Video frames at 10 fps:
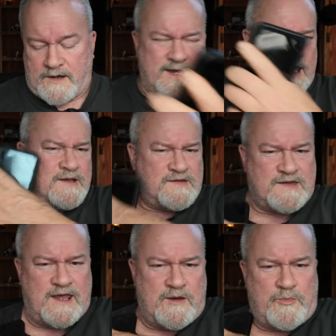And I can't
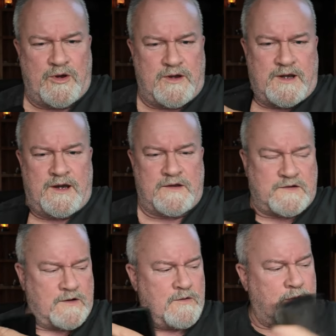stand putting it in the
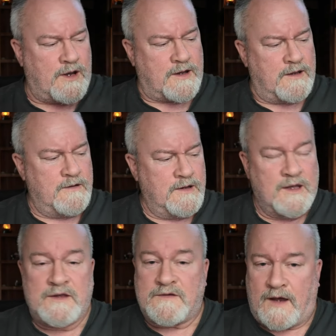shirt pocket.
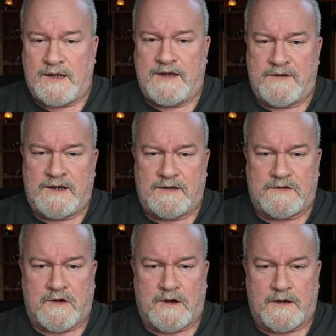So I leave it in
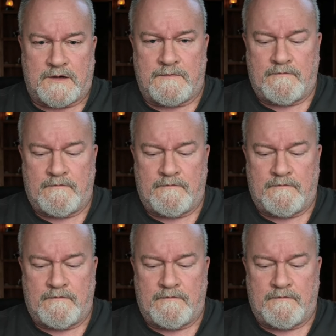the truck.